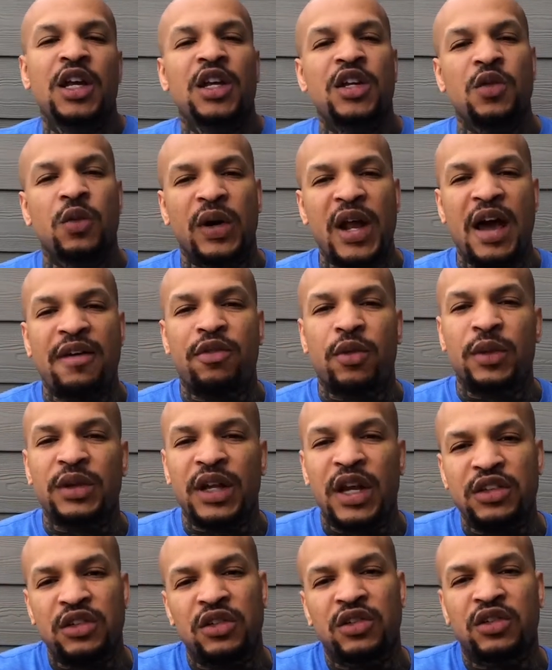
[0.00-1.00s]
you want to have a
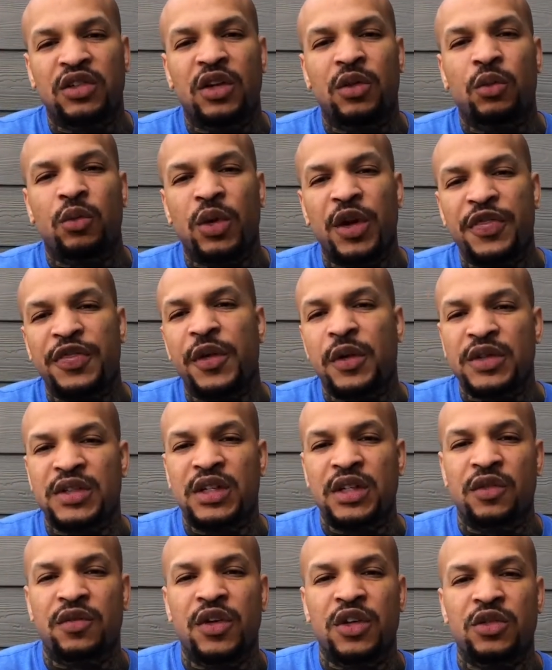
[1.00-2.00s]
relationship with those
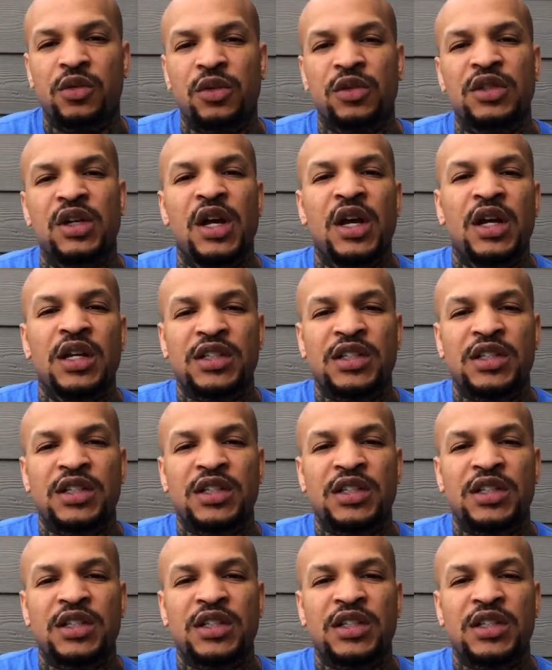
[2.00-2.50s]
individuals